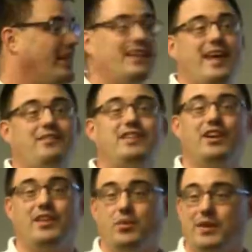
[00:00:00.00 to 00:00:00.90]
they didn't have
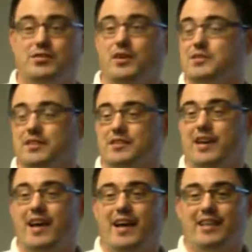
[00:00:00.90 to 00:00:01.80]
nearly the
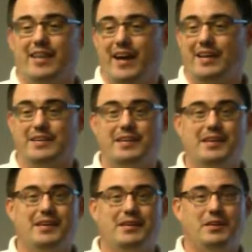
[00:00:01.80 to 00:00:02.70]
resources that,
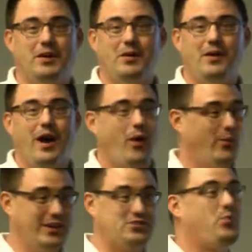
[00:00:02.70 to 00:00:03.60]
you know, a
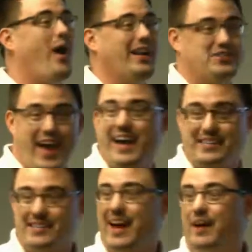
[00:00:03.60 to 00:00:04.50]
wristwatch
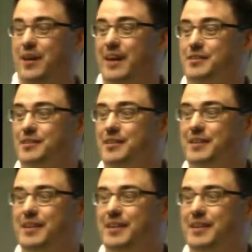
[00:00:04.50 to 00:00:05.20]
has nowadays,